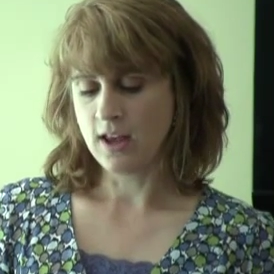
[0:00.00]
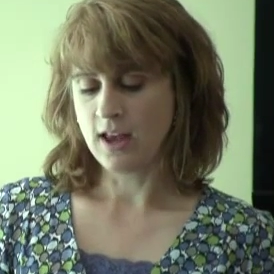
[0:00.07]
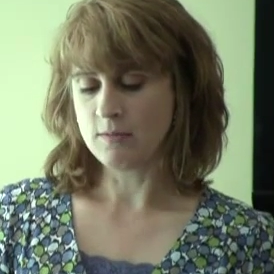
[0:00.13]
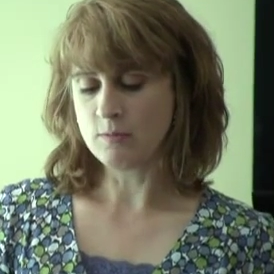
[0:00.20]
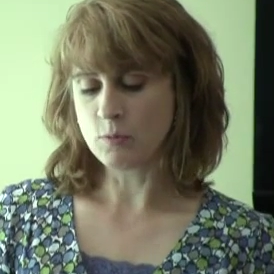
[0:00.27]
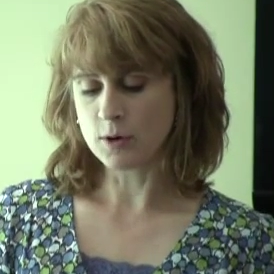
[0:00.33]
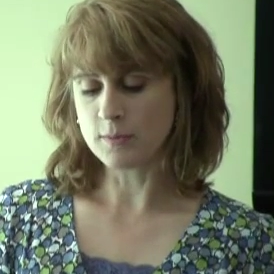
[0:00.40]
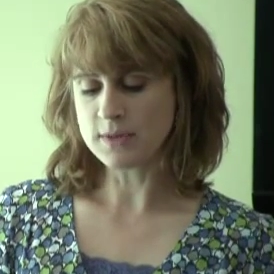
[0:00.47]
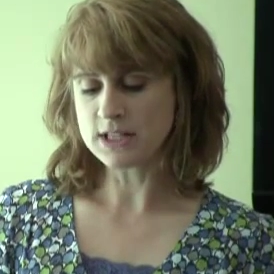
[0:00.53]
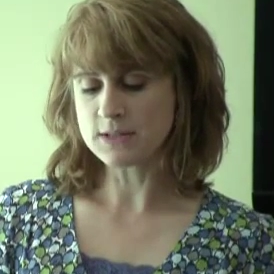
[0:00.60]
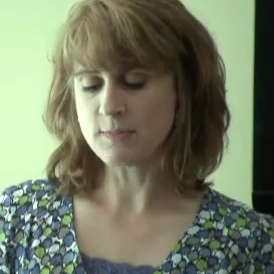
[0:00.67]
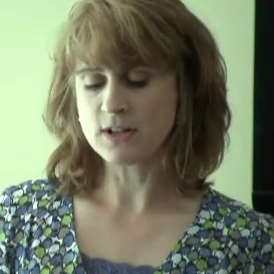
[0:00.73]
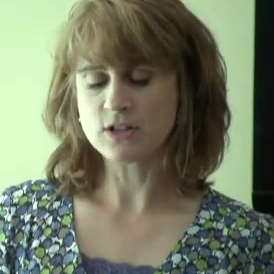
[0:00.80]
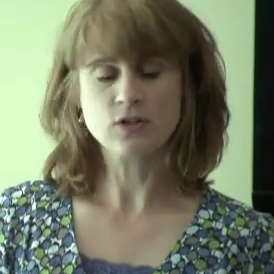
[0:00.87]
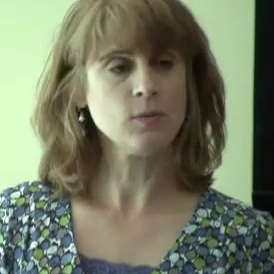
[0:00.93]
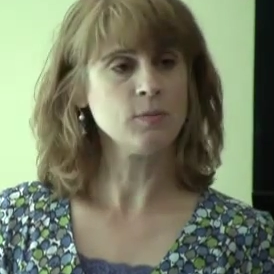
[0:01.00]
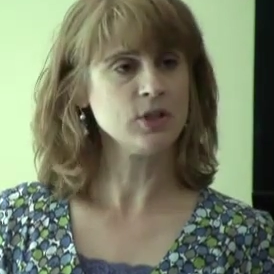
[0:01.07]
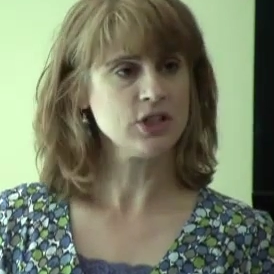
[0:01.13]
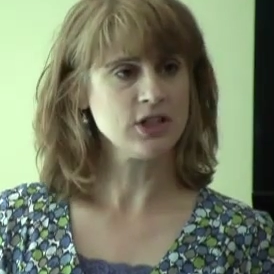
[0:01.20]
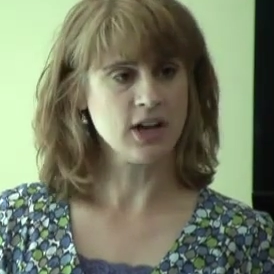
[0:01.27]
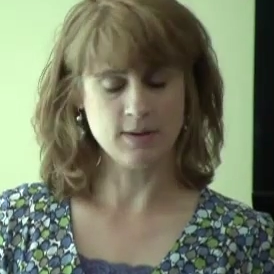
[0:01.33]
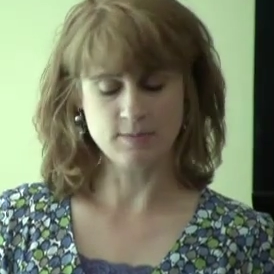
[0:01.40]
And Mormons spent so
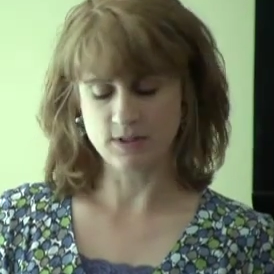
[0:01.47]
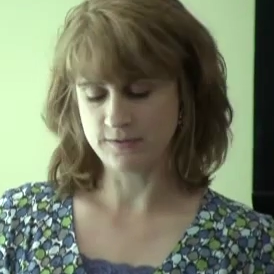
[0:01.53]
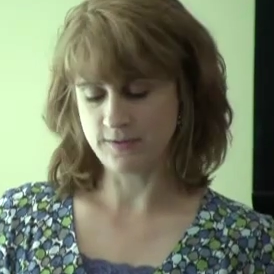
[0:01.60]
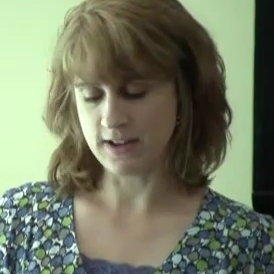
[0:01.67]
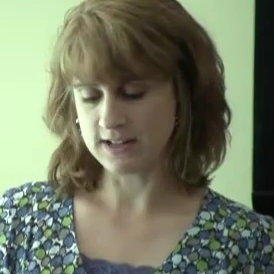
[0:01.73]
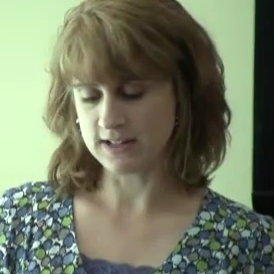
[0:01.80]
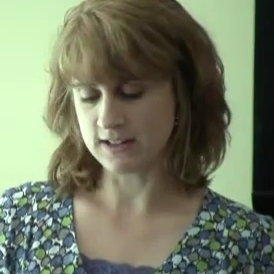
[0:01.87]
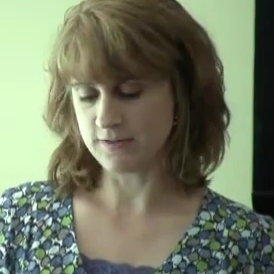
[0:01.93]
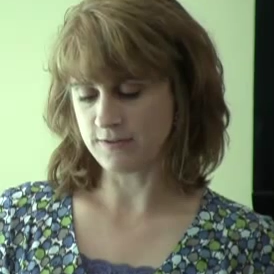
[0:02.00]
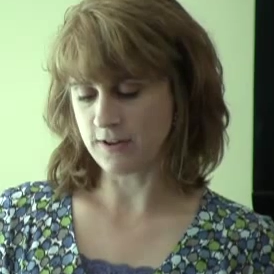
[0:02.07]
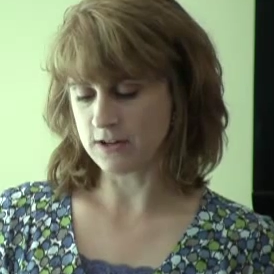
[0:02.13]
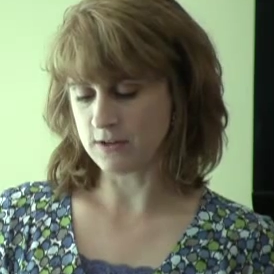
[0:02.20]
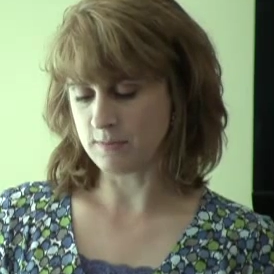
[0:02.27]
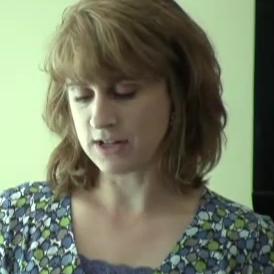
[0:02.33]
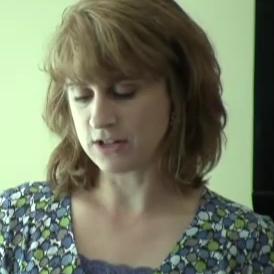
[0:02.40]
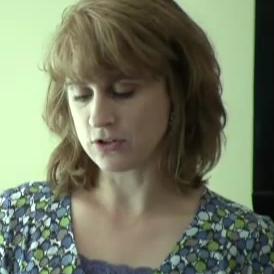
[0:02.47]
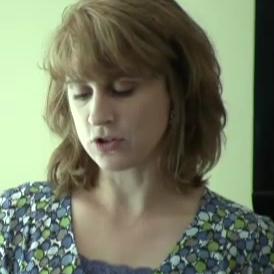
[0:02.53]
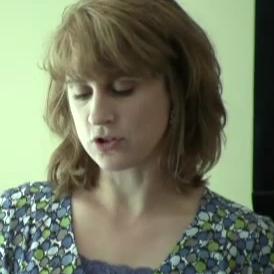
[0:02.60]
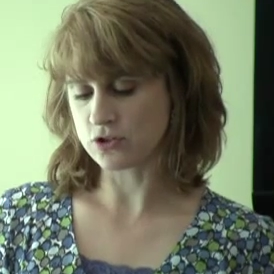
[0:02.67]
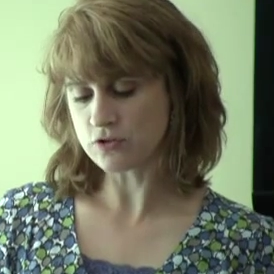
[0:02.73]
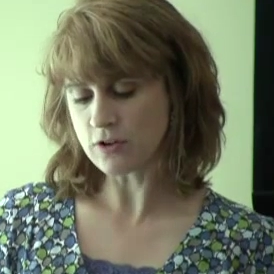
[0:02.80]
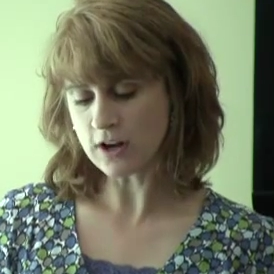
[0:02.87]
much time defending the fundamental
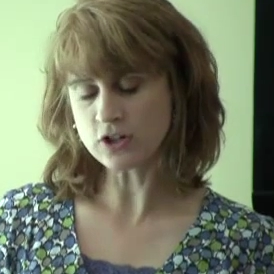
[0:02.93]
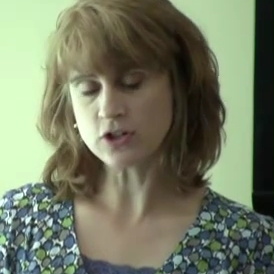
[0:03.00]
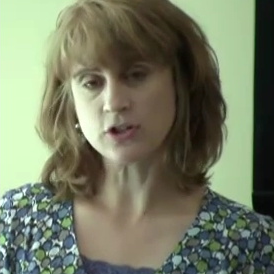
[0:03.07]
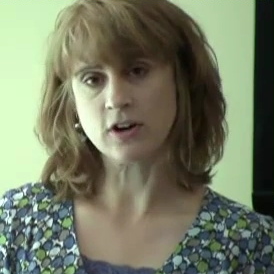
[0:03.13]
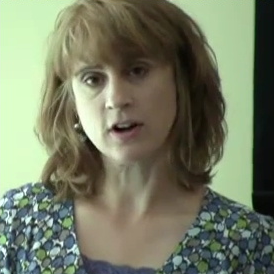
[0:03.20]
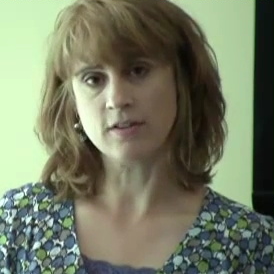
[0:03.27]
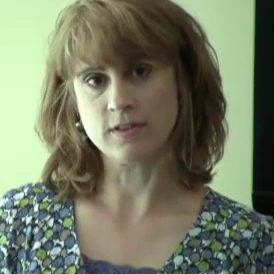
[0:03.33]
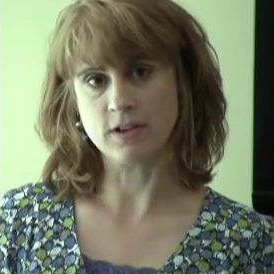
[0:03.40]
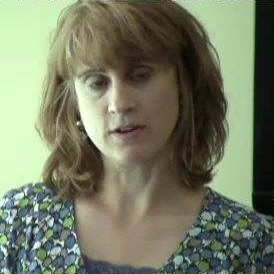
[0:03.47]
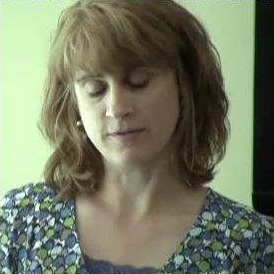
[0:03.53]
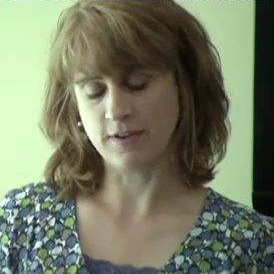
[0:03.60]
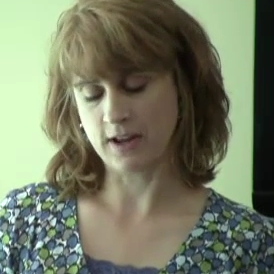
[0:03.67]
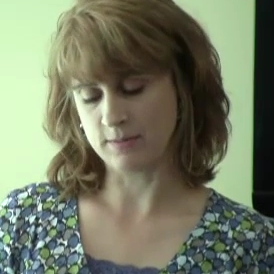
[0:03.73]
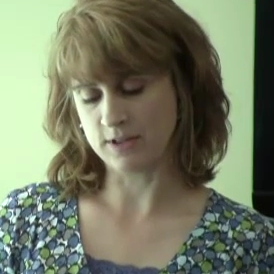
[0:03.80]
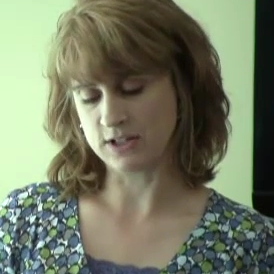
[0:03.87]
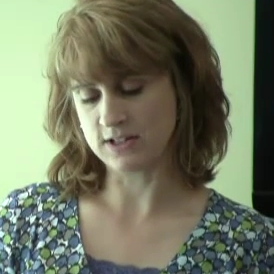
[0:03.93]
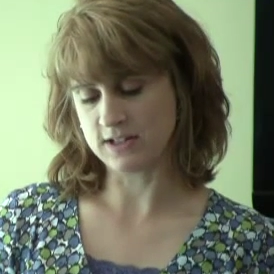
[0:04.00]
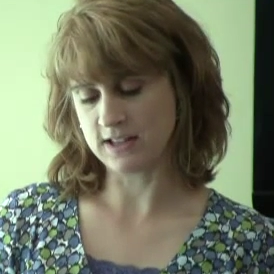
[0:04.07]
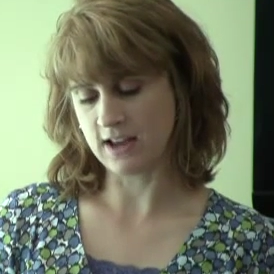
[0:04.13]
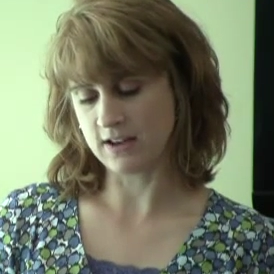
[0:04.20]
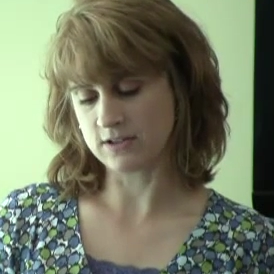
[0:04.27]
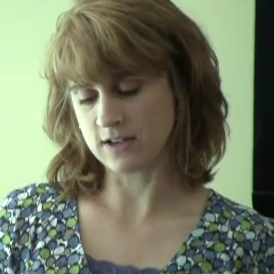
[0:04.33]
structure of their families to
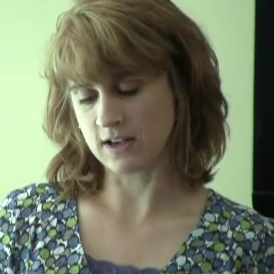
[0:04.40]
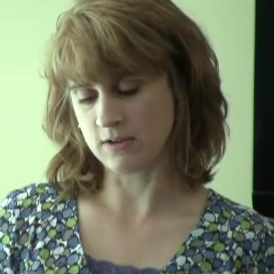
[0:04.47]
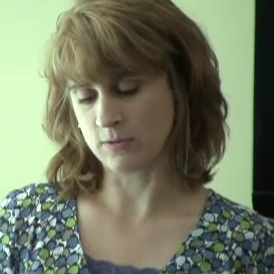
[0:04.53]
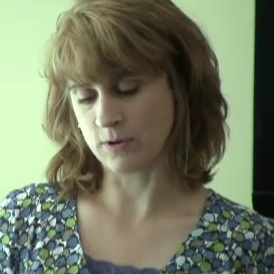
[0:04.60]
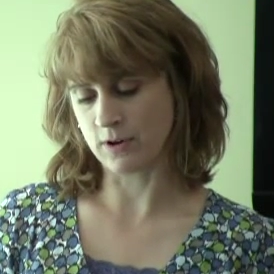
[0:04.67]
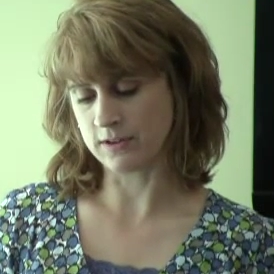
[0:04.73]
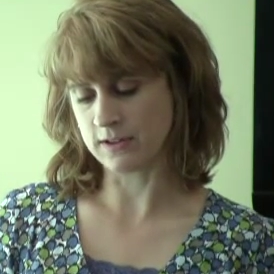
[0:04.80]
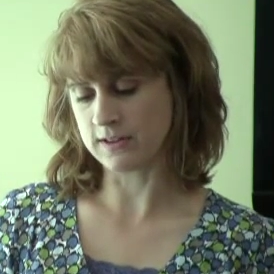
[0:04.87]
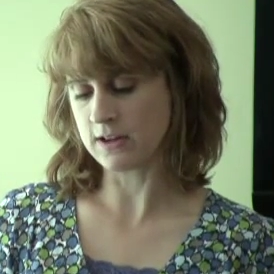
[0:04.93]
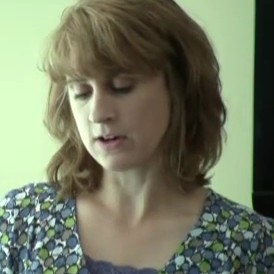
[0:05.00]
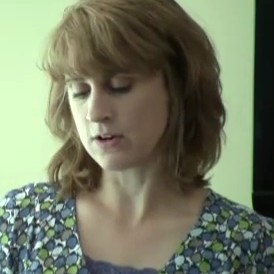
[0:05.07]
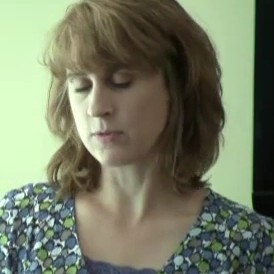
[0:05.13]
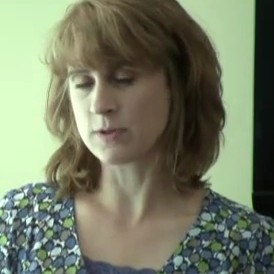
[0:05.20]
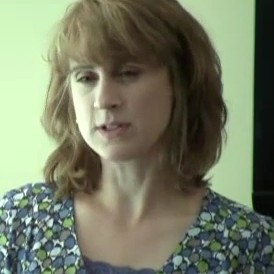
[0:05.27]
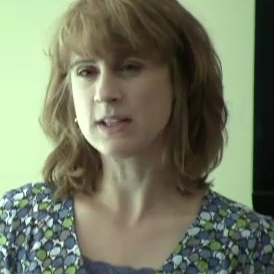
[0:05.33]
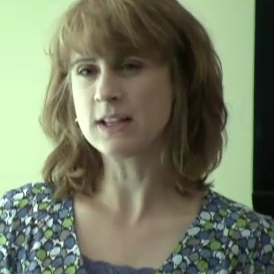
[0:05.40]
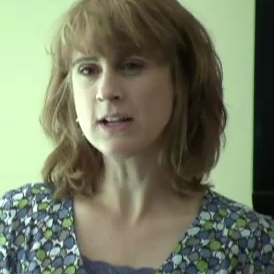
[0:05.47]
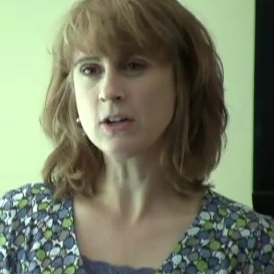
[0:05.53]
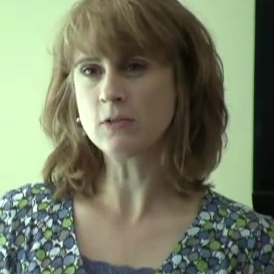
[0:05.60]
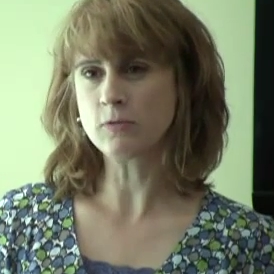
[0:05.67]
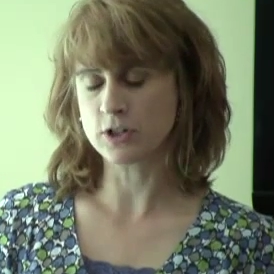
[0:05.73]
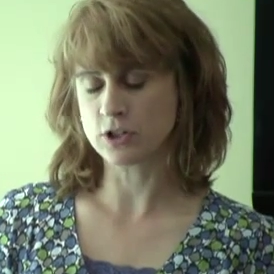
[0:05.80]
the outside world that there was
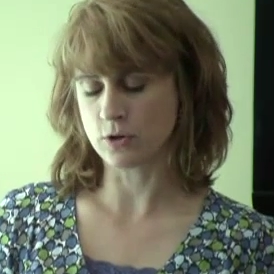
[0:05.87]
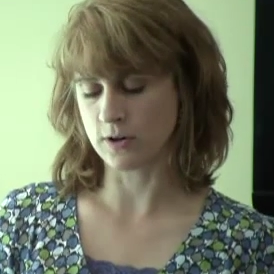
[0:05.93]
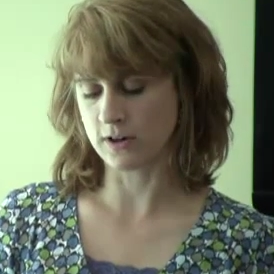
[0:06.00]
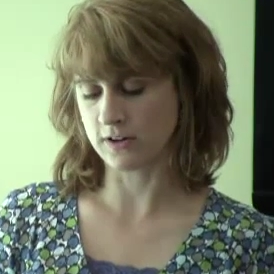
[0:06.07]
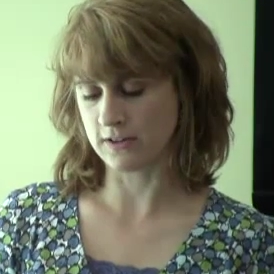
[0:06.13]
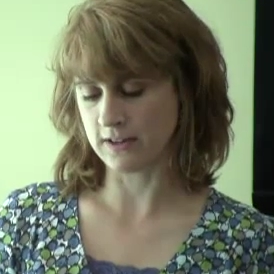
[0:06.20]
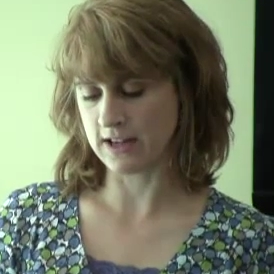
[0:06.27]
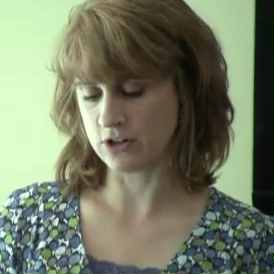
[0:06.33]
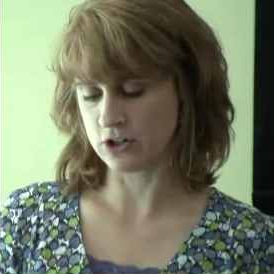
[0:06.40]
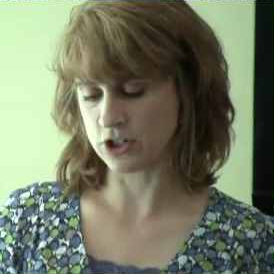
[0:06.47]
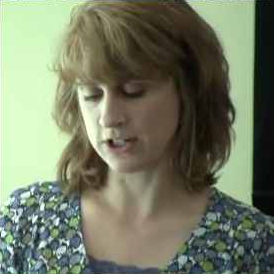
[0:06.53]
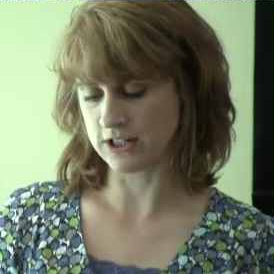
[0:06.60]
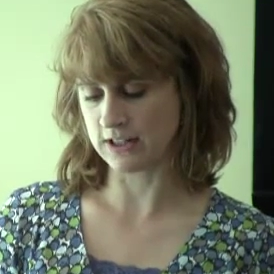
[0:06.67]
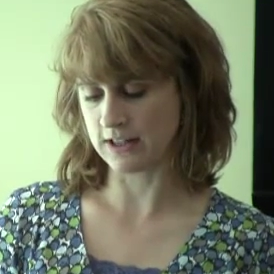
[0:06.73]
little rhetorical energy